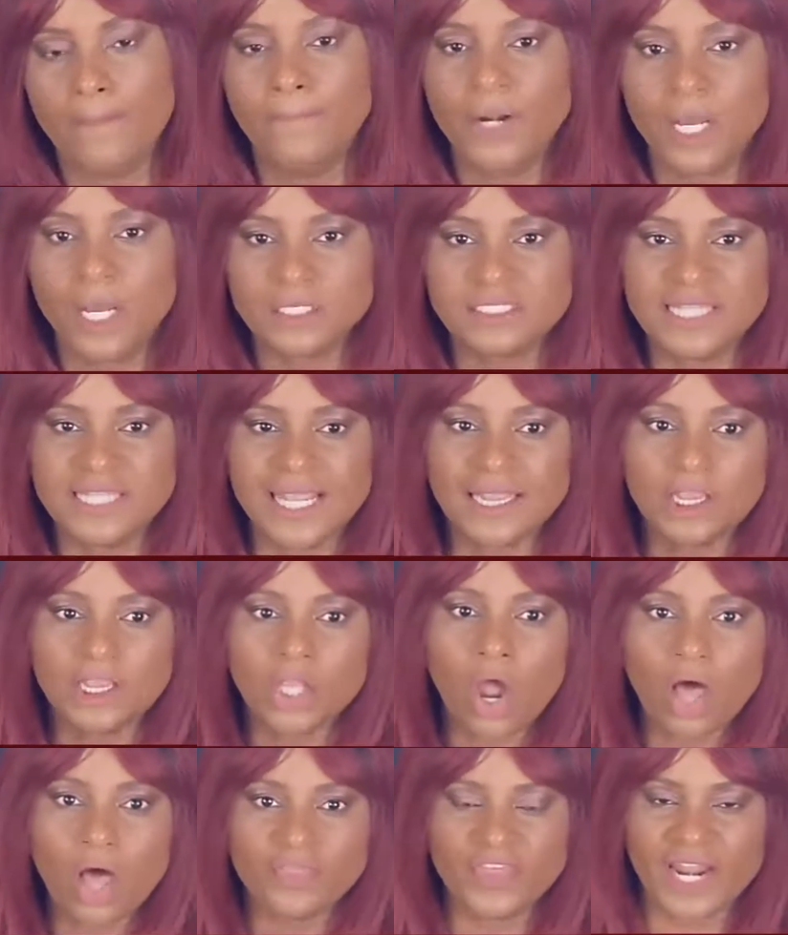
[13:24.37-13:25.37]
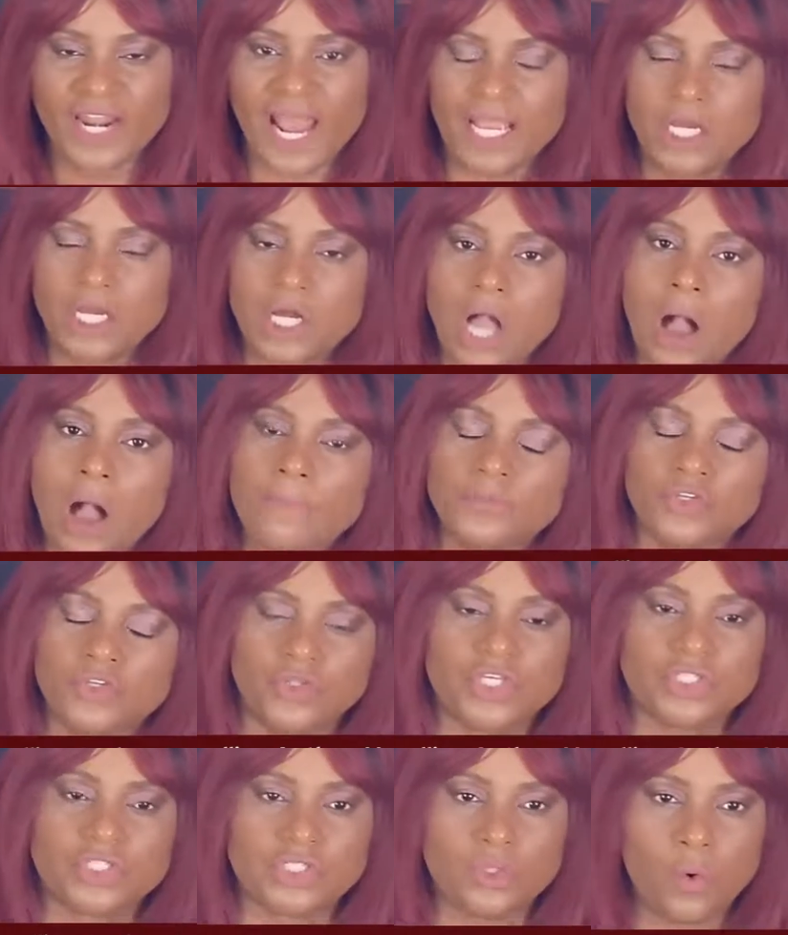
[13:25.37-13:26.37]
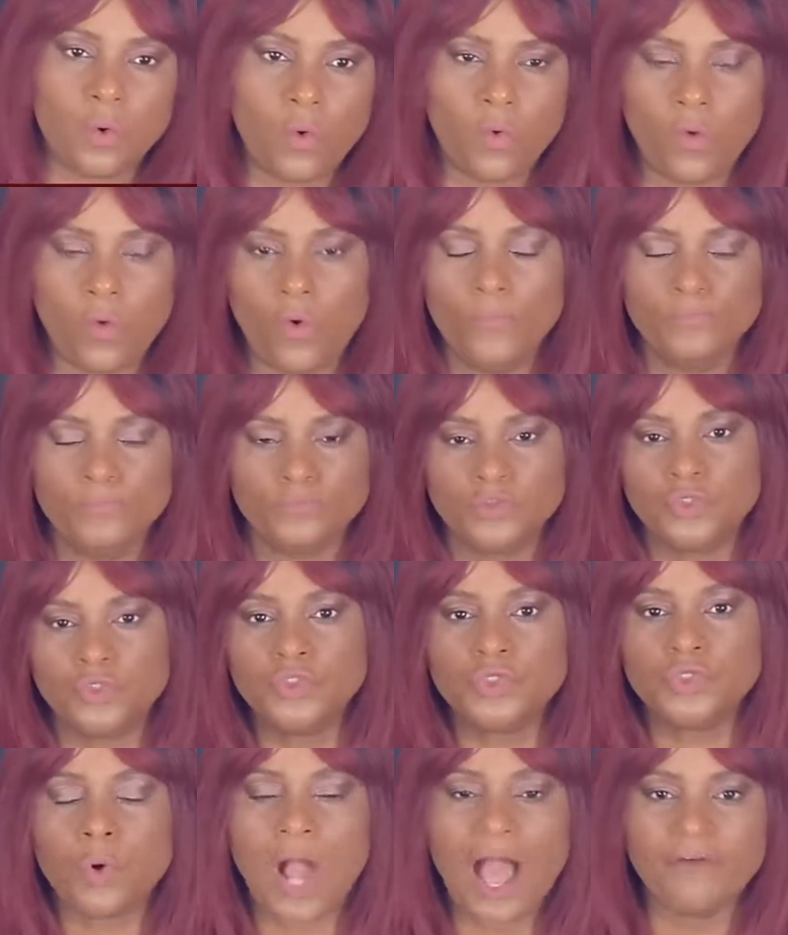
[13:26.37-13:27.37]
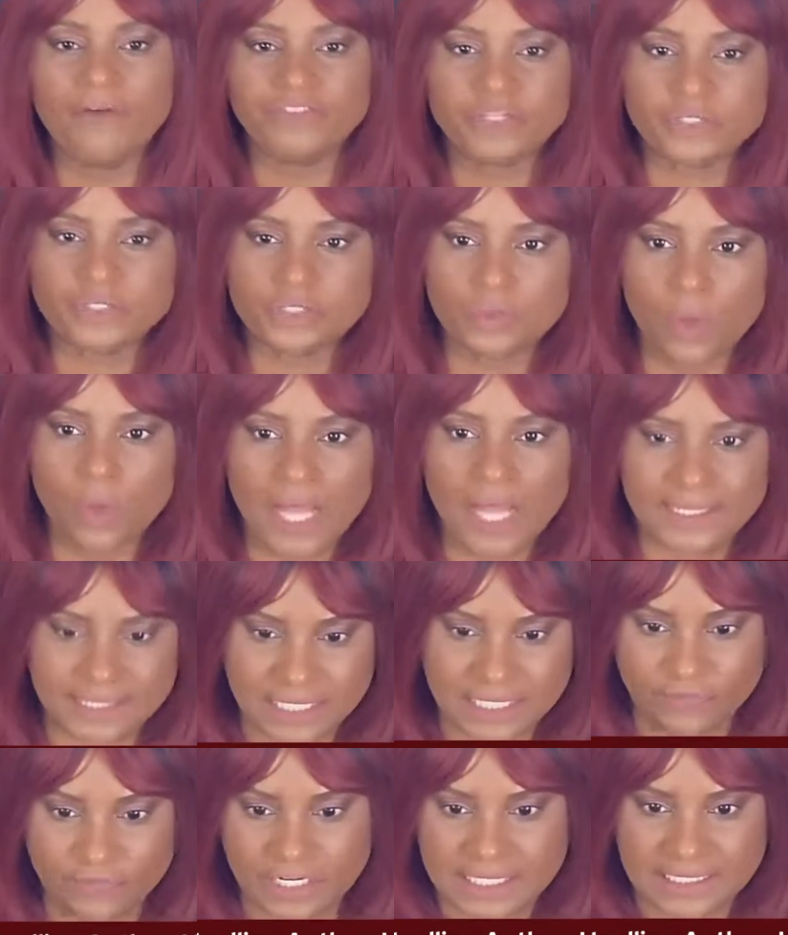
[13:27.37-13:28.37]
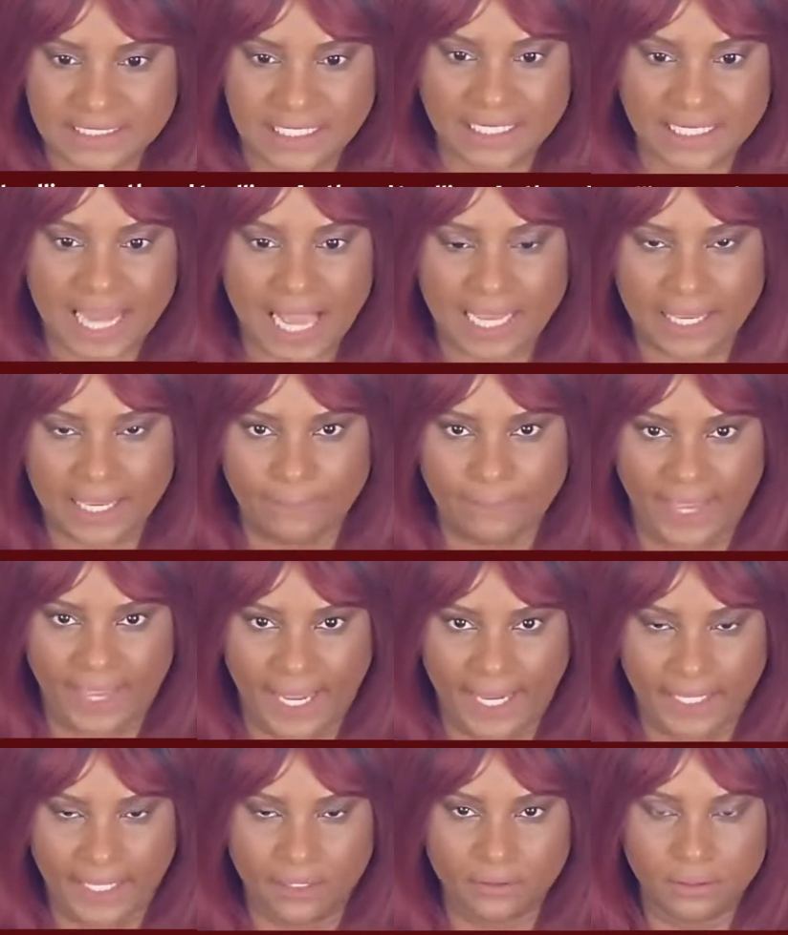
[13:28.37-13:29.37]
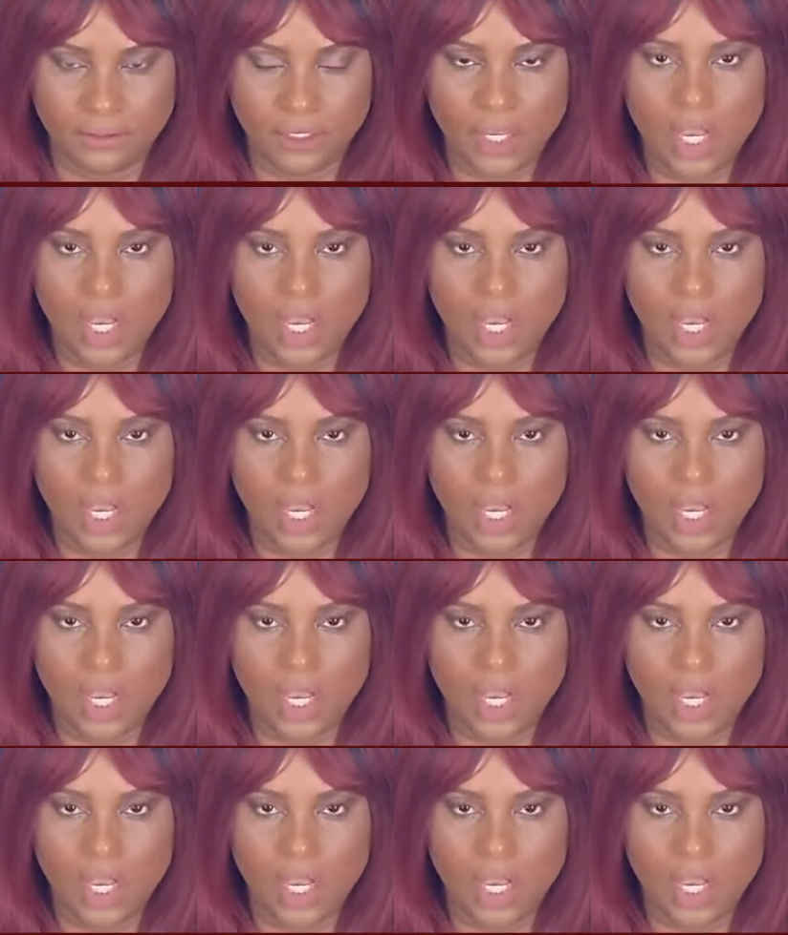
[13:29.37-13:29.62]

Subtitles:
Plus, they thought that I could come to the school to do after school activities and not get paid.